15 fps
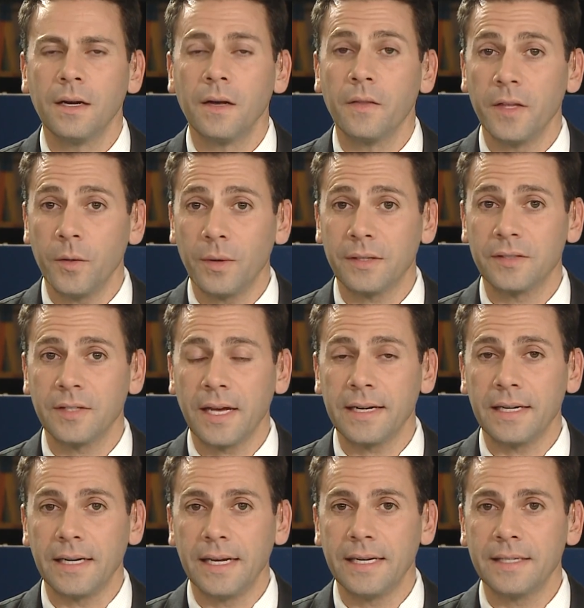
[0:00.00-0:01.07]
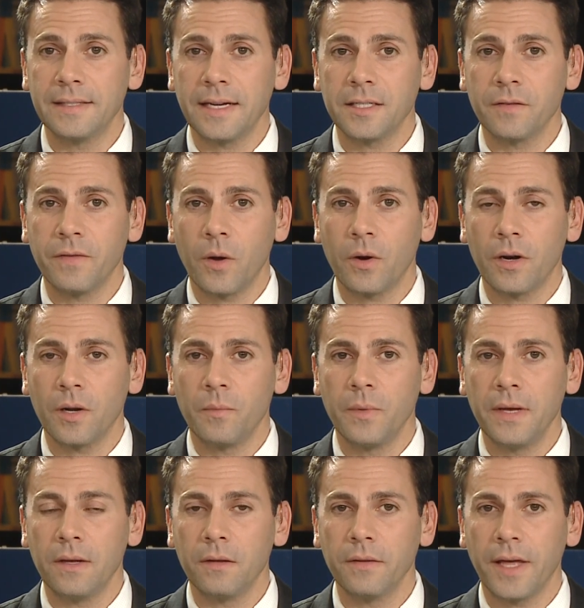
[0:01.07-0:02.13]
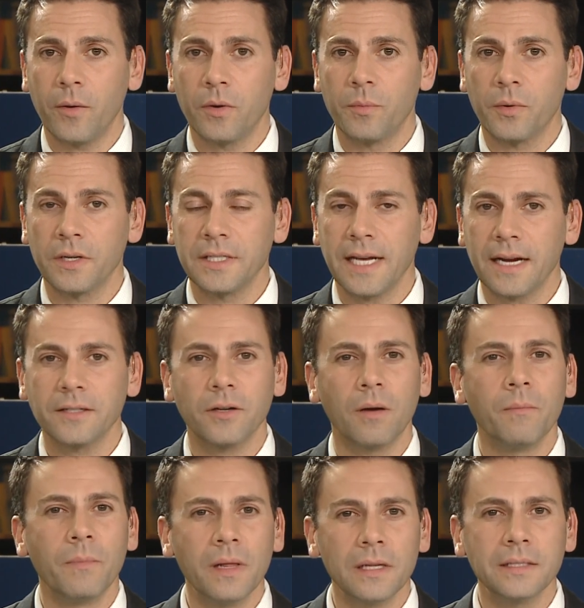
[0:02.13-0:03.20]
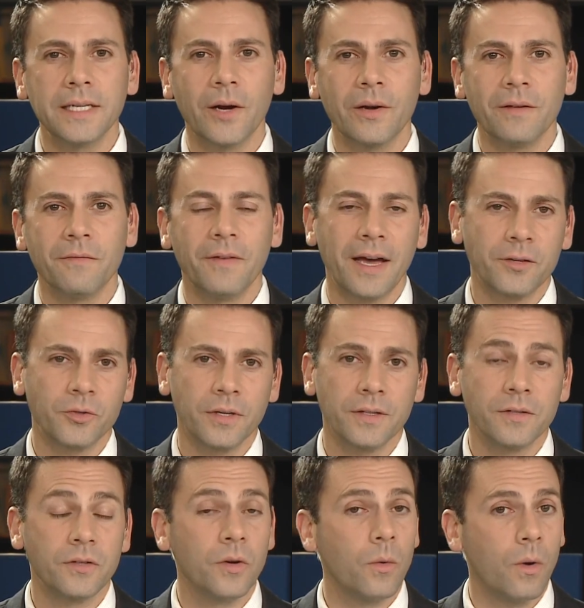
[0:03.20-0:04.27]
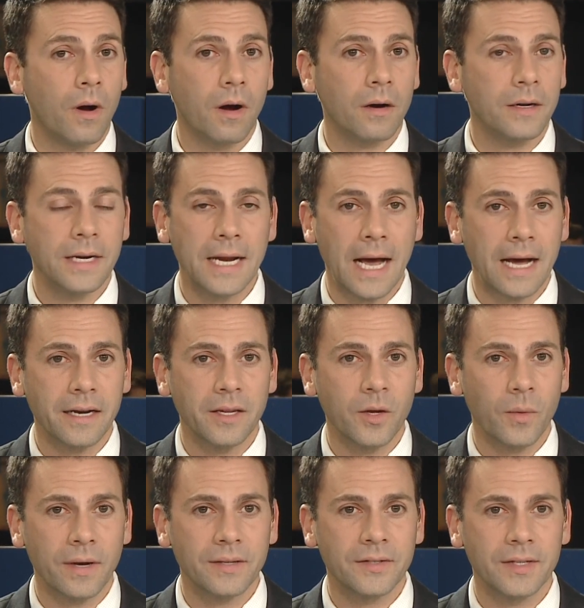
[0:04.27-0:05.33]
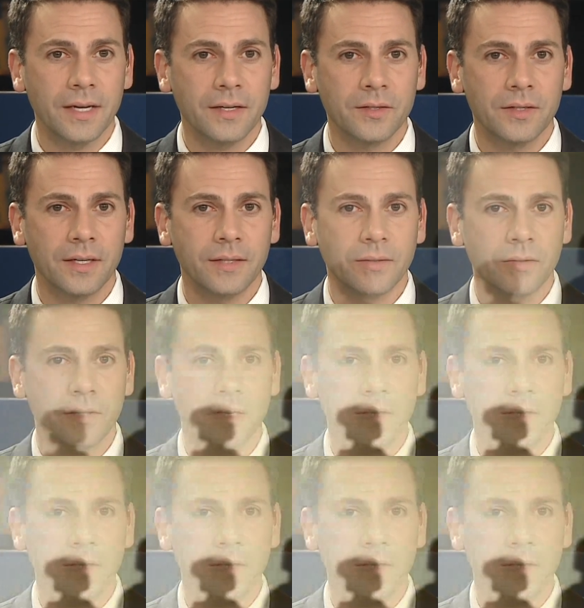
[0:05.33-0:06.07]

The U.S. Senate is set to vote on a bill that would protect our military veterans who are not U.S. citizens.